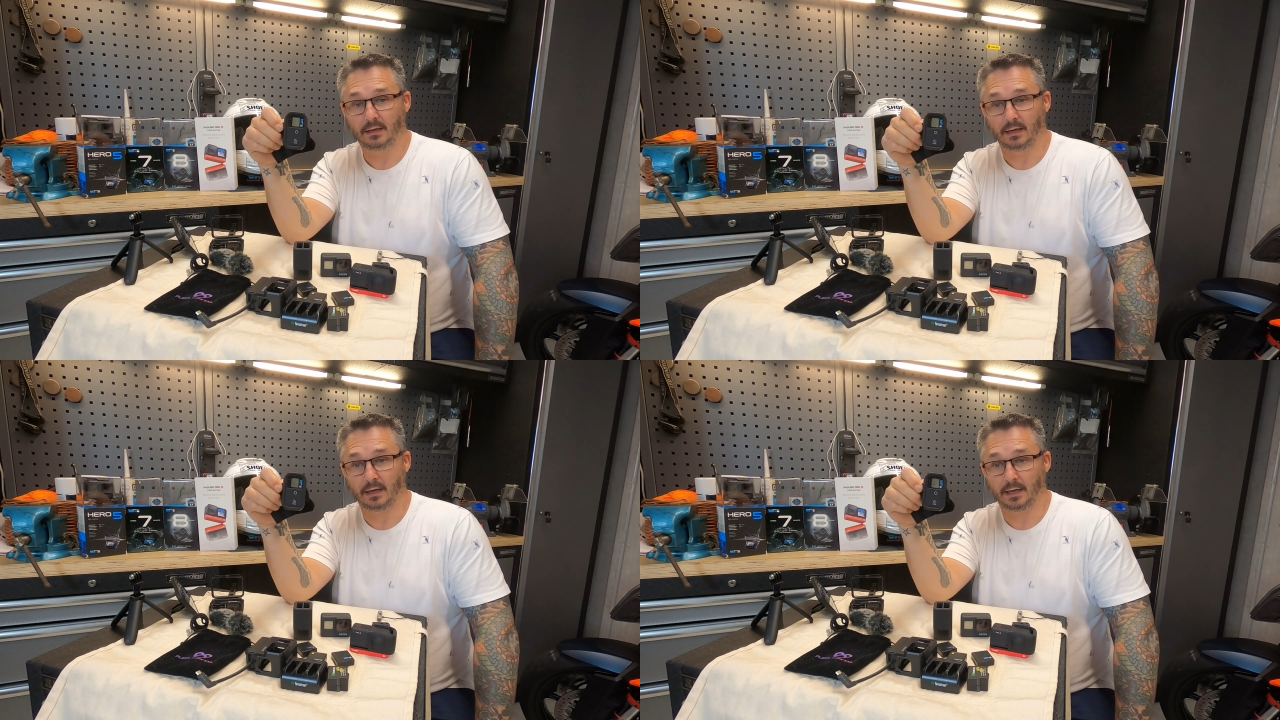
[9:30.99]

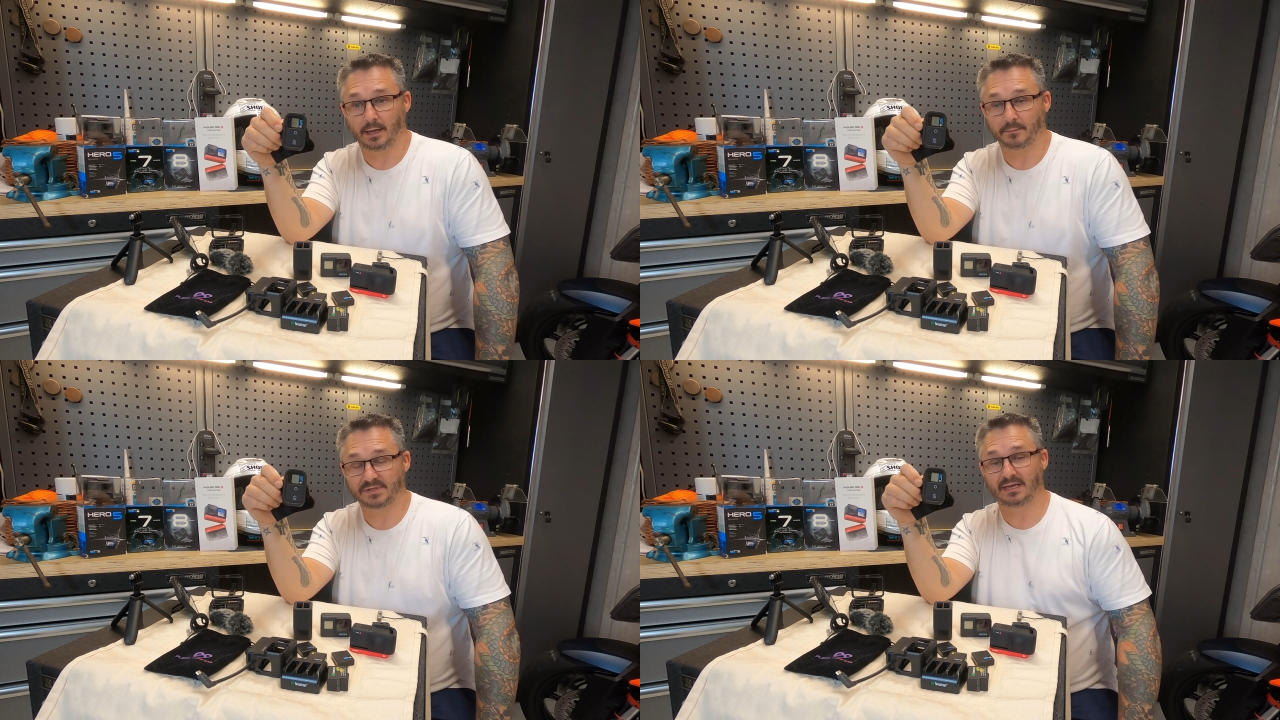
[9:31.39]

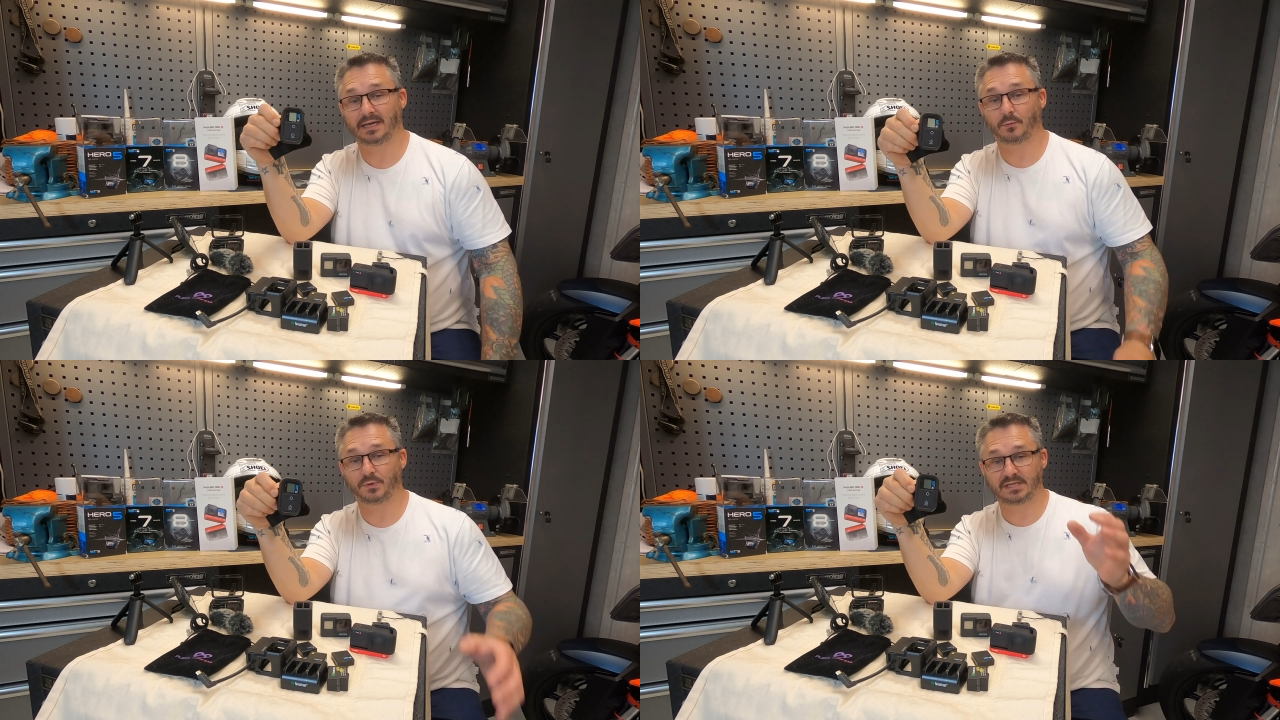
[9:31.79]
to
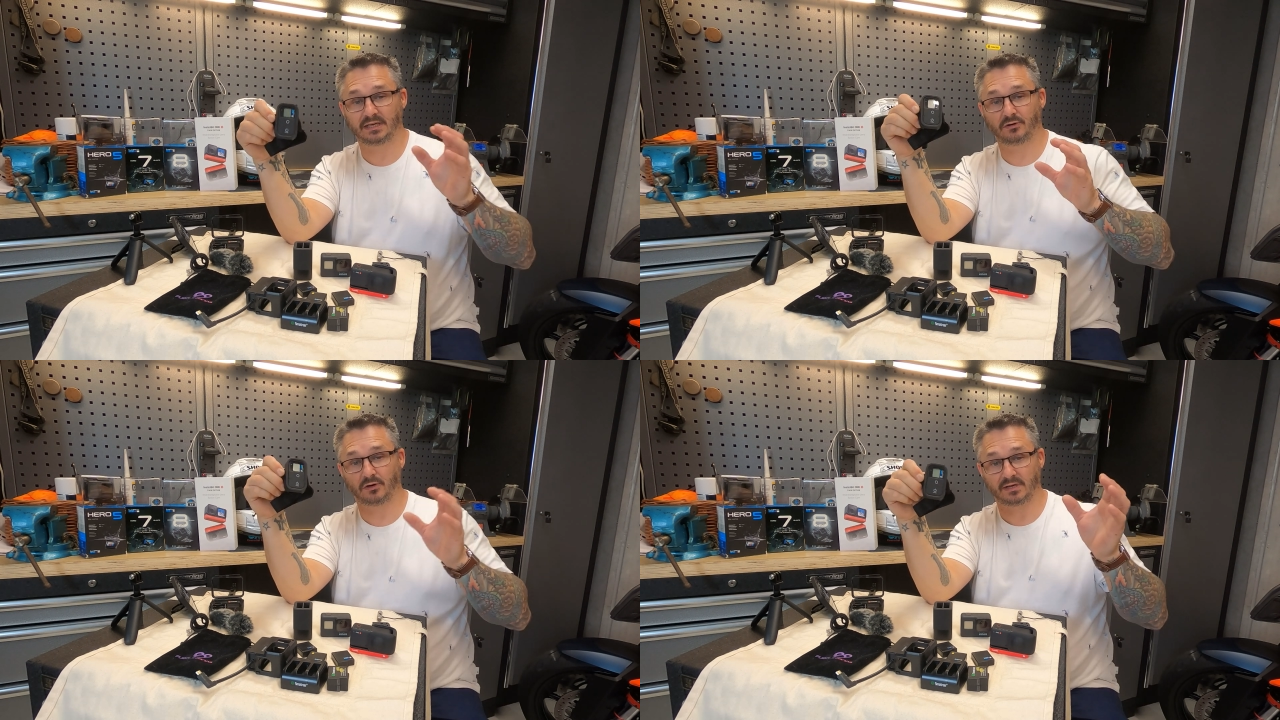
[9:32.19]
help with
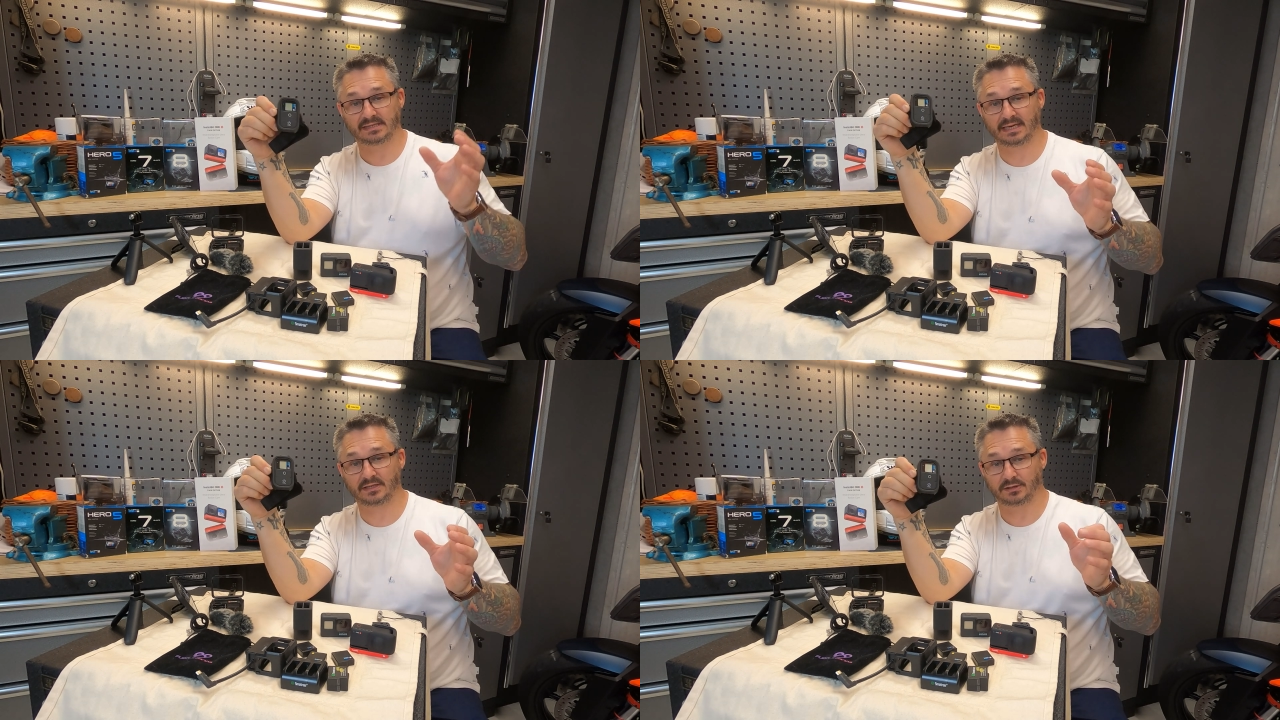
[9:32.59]

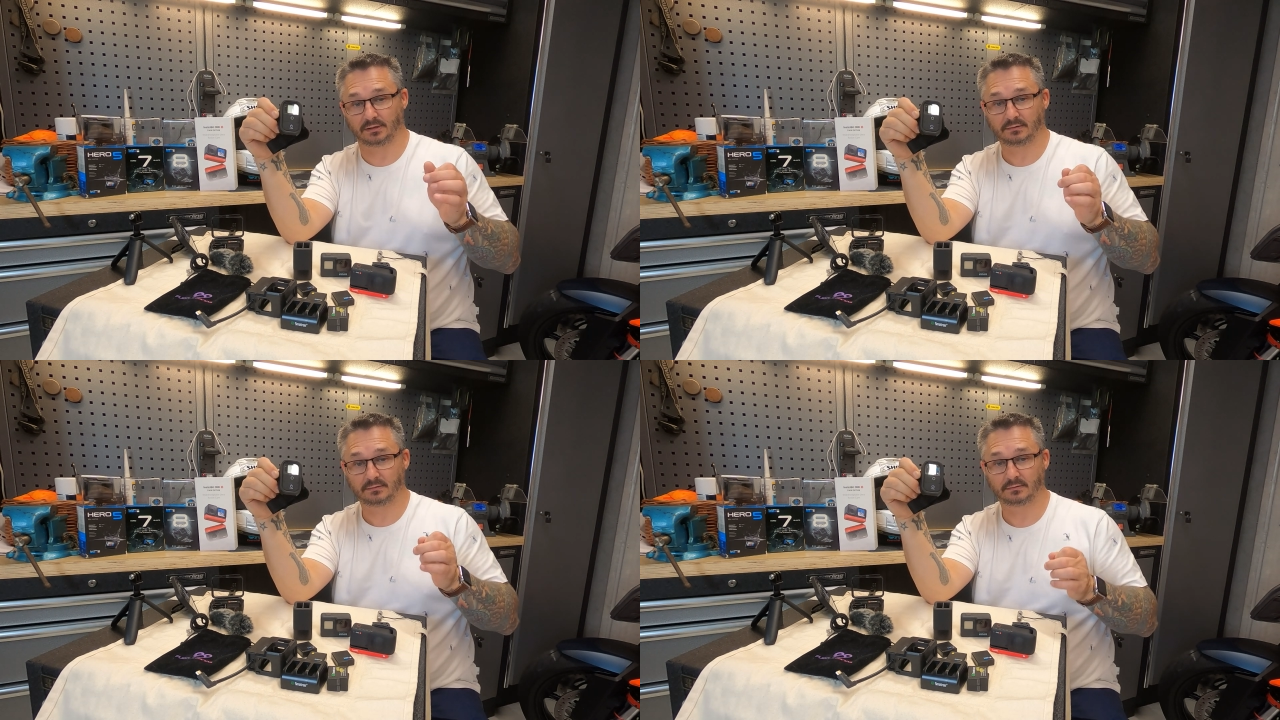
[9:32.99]

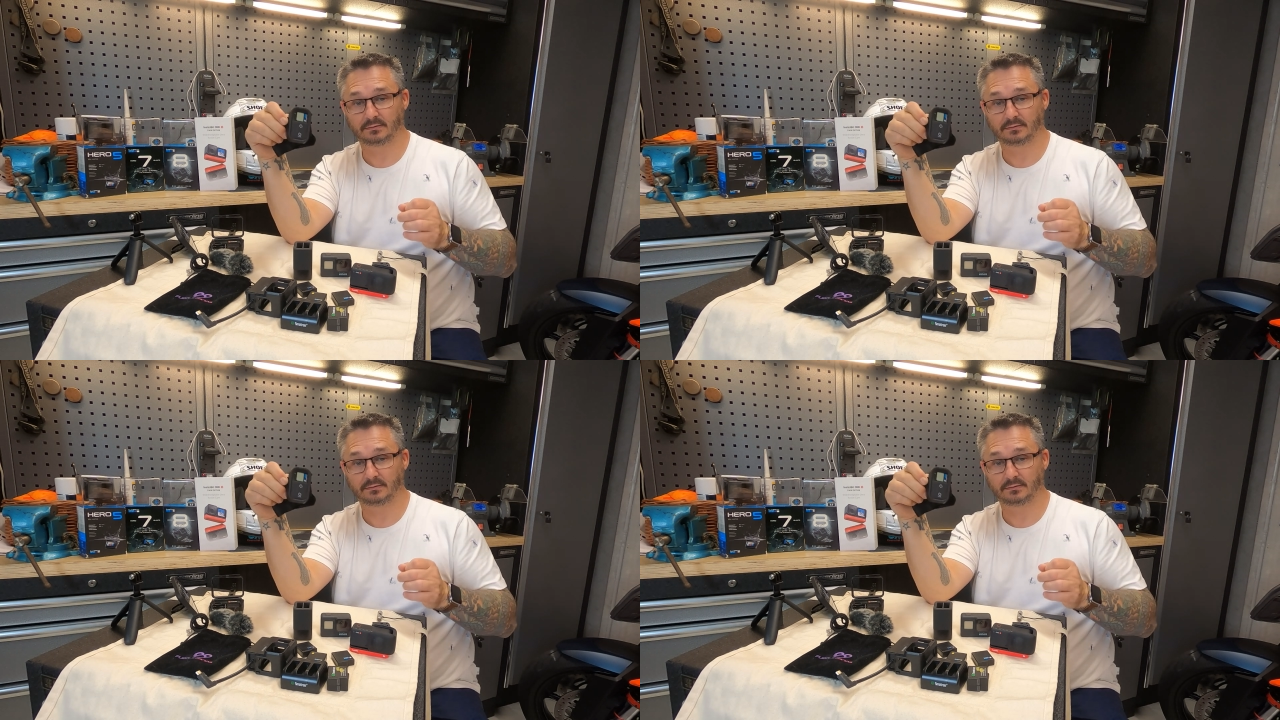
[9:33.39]
synchronization,